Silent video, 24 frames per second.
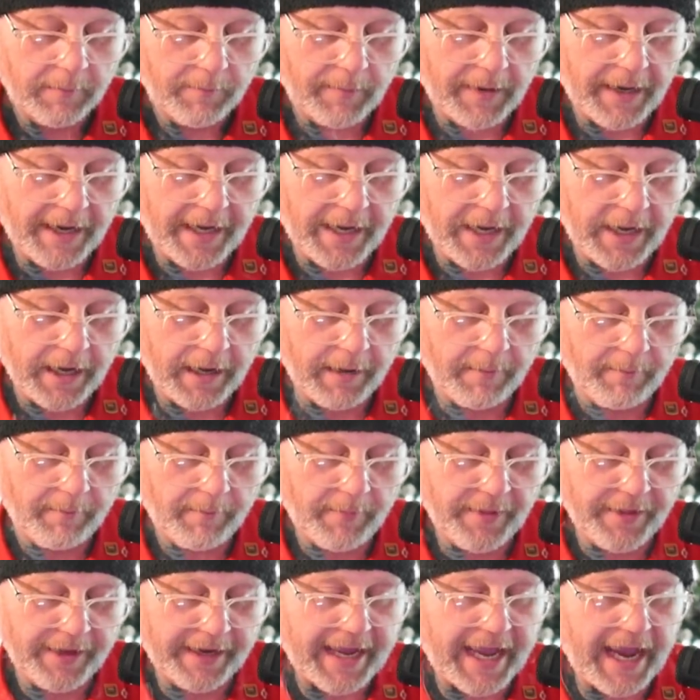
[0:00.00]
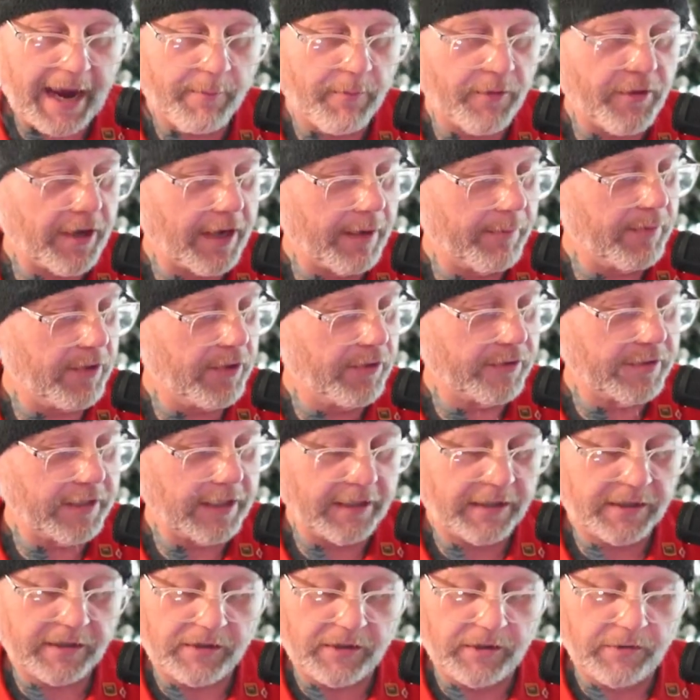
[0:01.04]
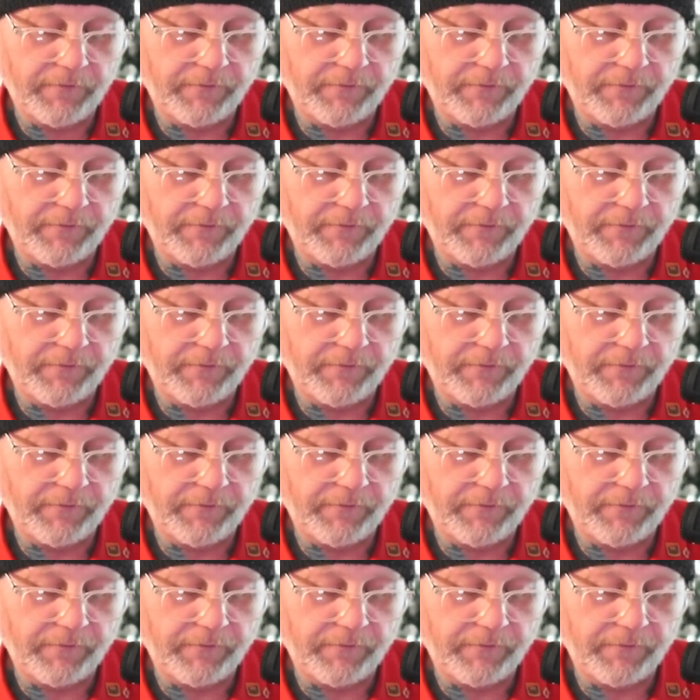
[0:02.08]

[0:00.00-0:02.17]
the camera that I'm using